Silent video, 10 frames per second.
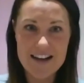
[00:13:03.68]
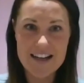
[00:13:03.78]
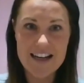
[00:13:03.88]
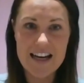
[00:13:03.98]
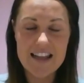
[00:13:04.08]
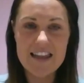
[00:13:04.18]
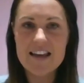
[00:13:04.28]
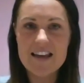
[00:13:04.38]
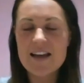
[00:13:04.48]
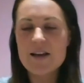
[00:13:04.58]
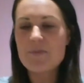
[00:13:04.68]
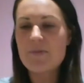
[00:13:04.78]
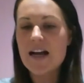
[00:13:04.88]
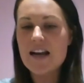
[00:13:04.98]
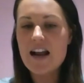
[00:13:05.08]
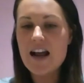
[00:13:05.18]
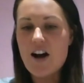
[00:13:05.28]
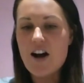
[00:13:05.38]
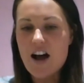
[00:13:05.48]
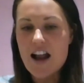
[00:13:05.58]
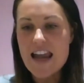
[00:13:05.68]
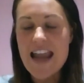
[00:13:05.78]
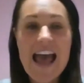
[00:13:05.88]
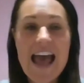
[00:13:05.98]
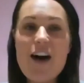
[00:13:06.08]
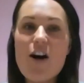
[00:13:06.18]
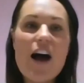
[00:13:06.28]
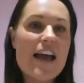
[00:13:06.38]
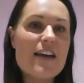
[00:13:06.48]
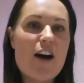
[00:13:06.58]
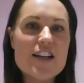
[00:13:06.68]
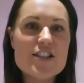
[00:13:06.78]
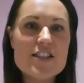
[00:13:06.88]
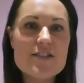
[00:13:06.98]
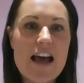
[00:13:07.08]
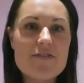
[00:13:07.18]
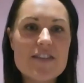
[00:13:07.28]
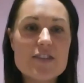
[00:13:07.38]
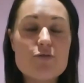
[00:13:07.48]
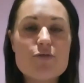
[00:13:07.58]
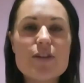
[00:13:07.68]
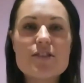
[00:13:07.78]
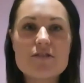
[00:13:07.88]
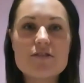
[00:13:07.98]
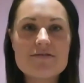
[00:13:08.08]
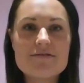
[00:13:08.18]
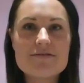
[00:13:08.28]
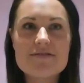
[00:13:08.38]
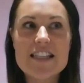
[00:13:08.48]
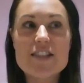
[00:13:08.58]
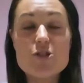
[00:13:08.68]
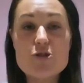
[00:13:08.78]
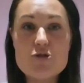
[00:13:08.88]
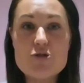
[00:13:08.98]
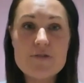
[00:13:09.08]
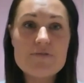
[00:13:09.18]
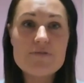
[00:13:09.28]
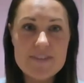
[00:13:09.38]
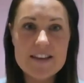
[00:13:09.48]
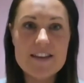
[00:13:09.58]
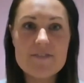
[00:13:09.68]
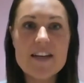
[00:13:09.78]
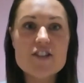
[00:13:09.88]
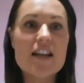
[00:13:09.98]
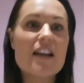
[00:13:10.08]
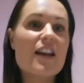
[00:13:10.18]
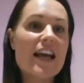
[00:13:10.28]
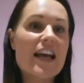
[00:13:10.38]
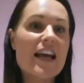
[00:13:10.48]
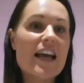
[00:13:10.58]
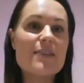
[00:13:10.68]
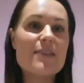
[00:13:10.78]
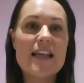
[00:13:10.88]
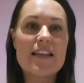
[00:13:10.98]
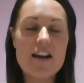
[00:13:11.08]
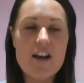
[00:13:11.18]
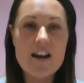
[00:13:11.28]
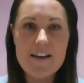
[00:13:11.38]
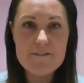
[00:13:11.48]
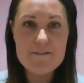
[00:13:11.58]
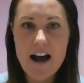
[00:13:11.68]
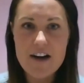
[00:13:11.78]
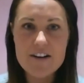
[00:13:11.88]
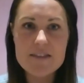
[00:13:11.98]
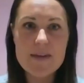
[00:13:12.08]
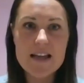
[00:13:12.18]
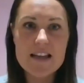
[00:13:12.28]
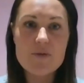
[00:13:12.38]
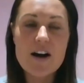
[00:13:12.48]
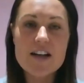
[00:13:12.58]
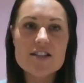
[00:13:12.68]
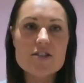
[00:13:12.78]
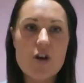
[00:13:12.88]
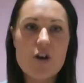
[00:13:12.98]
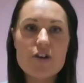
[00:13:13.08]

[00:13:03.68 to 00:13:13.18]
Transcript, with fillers: in anything. But now I I just have this real this new conviction and like kim said that kind of like fire in the belly where i just know